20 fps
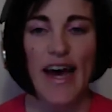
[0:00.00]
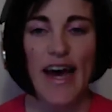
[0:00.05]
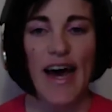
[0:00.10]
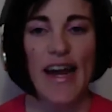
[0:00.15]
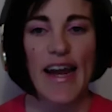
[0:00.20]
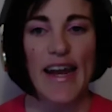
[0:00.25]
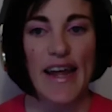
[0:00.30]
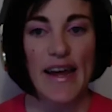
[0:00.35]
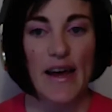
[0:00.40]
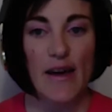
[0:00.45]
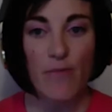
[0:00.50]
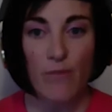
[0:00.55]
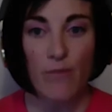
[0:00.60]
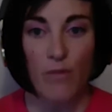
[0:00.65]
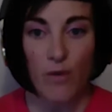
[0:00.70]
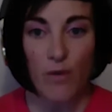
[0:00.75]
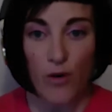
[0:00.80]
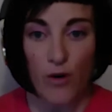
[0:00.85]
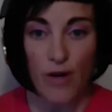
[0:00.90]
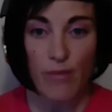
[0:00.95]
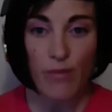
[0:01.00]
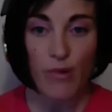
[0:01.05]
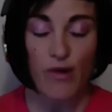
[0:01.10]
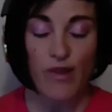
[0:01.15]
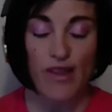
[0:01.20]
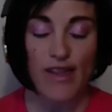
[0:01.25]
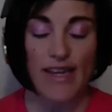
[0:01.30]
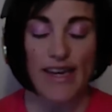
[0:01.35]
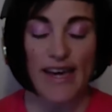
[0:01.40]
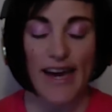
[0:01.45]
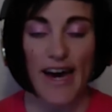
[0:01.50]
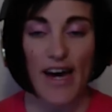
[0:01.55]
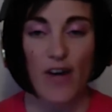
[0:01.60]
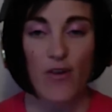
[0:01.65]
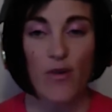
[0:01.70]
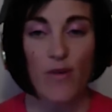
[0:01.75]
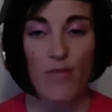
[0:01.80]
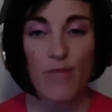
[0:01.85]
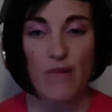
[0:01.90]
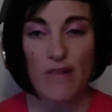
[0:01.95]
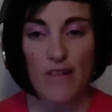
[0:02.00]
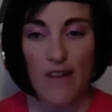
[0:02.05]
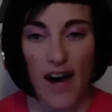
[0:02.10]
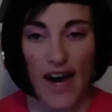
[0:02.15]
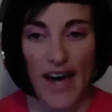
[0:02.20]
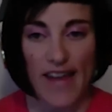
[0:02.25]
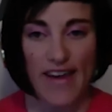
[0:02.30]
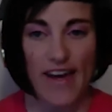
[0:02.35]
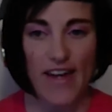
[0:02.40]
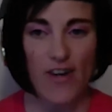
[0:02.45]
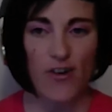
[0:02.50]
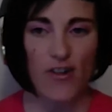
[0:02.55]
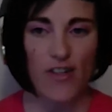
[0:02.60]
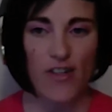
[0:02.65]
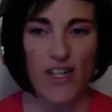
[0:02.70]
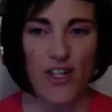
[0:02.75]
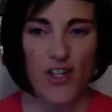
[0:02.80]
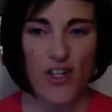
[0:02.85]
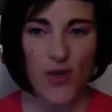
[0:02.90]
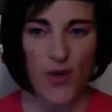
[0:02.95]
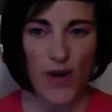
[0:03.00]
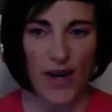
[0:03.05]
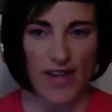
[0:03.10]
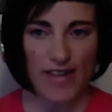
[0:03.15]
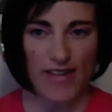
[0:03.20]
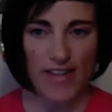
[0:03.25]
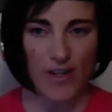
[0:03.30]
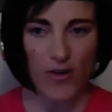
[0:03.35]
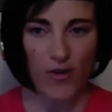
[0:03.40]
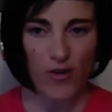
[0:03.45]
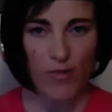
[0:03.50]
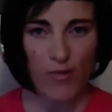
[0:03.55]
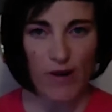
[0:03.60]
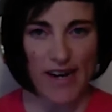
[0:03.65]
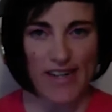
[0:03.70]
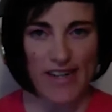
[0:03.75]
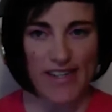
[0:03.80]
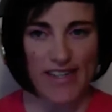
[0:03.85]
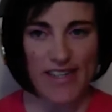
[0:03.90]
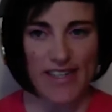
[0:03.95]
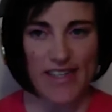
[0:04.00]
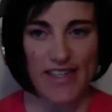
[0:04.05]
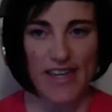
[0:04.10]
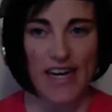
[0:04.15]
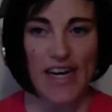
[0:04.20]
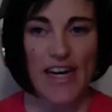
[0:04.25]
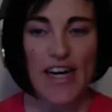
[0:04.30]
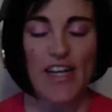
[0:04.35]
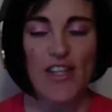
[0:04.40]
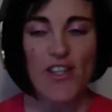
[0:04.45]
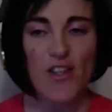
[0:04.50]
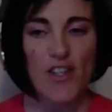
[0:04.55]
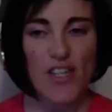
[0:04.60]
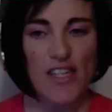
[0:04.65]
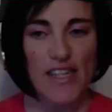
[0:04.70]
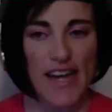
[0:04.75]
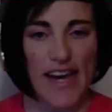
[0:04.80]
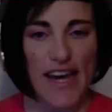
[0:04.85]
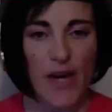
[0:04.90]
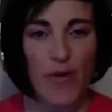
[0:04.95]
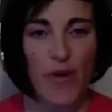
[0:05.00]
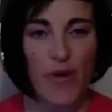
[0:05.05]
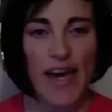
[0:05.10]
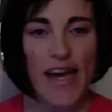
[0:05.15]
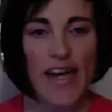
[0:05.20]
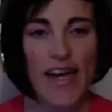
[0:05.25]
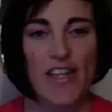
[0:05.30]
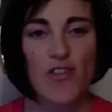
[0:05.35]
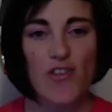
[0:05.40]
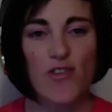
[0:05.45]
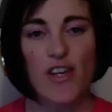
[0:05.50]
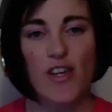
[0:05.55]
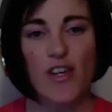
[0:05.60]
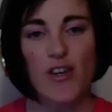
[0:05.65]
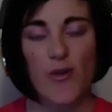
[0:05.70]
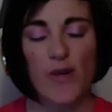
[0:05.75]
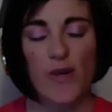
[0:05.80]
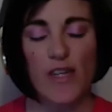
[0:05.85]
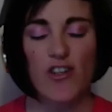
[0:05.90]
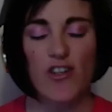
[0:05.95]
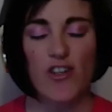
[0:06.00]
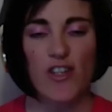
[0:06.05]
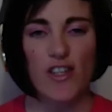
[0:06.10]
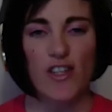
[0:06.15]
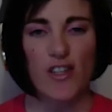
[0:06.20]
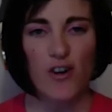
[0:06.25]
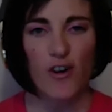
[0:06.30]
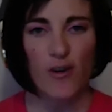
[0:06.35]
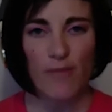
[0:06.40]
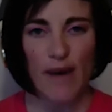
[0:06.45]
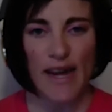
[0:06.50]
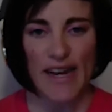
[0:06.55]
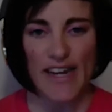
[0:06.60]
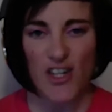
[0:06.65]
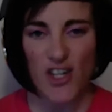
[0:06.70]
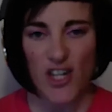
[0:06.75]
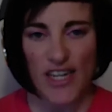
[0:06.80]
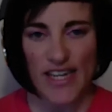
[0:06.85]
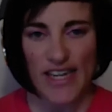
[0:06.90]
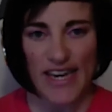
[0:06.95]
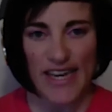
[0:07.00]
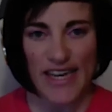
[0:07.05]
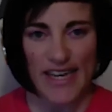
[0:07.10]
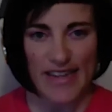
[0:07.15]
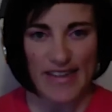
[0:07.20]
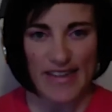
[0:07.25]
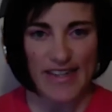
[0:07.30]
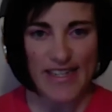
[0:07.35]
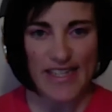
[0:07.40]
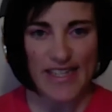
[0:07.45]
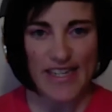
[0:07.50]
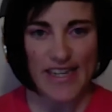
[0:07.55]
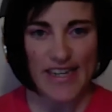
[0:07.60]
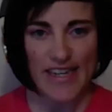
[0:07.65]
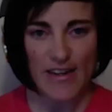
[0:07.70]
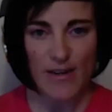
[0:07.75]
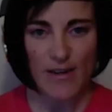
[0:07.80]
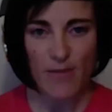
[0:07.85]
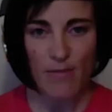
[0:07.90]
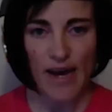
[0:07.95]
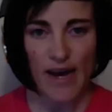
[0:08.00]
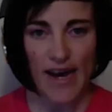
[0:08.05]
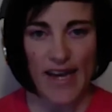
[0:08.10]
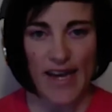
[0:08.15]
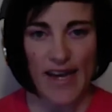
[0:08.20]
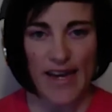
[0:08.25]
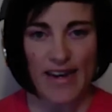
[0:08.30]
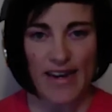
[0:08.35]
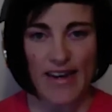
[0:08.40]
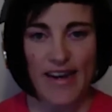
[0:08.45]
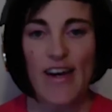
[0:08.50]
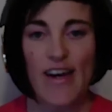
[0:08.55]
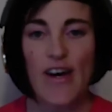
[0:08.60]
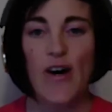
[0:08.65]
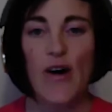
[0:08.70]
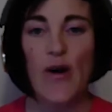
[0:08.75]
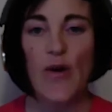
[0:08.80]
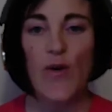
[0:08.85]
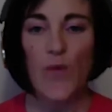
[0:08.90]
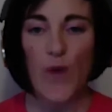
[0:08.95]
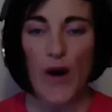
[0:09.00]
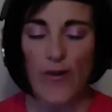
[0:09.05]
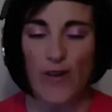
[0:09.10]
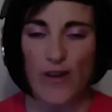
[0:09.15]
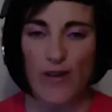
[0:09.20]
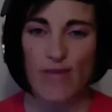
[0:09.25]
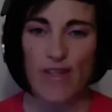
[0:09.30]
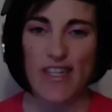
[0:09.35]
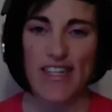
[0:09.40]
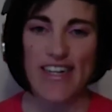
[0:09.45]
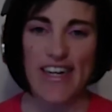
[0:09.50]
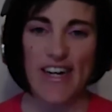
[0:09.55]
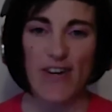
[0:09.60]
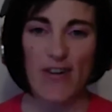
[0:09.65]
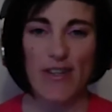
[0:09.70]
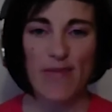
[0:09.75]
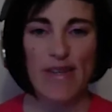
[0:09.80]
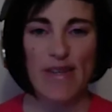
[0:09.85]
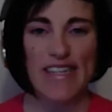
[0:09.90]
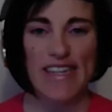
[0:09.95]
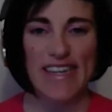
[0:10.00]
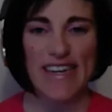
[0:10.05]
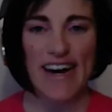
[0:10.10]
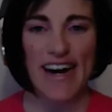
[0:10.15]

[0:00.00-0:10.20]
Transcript: and more importantly, how to apply that knowledge to our clinical practice. So today we're answering your questions on managing Achilles tendon pain. Welcome to JOSPT